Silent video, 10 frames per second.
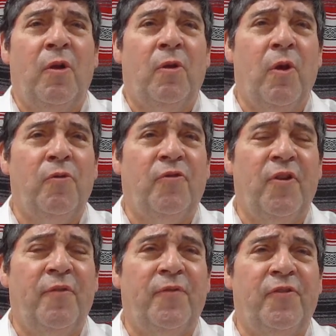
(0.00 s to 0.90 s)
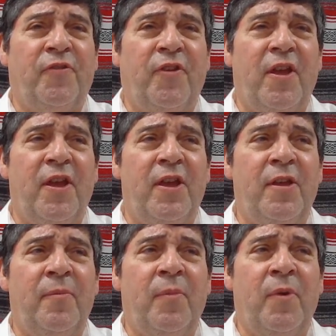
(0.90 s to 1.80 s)
low
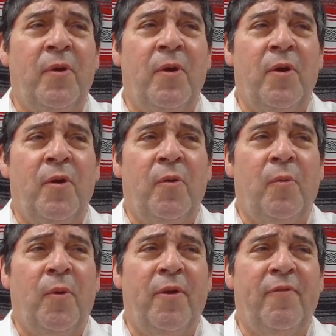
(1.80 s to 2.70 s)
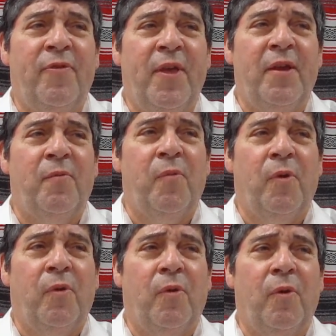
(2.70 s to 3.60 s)
self-esteem. We think
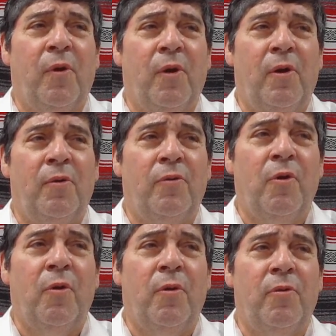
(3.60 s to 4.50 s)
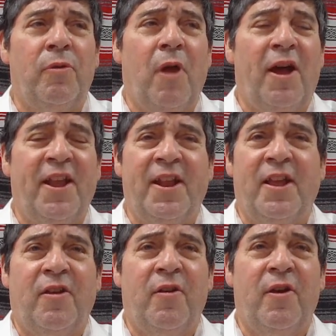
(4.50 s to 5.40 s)
we're not
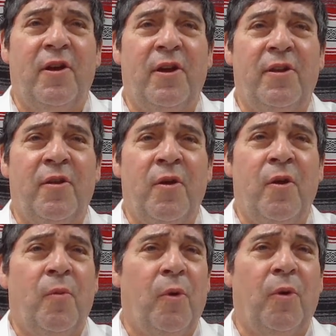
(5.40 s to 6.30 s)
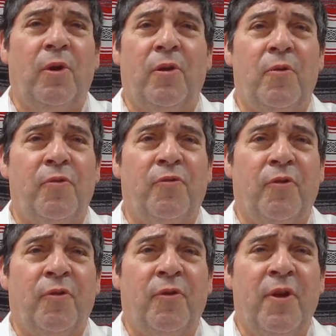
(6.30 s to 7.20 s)
any good. We're a
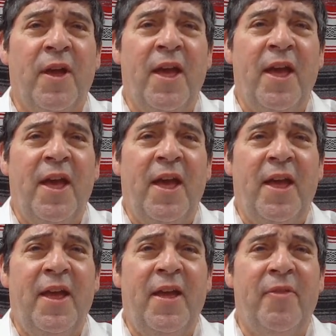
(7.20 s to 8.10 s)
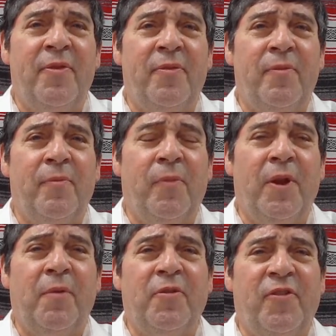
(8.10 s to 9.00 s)
loser. And
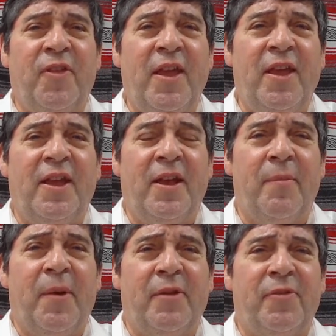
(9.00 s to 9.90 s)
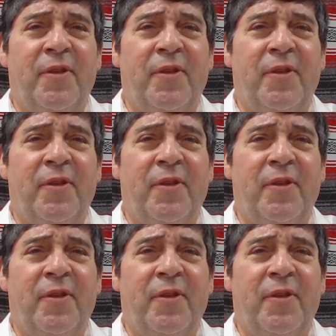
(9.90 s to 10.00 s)
when I was thinking about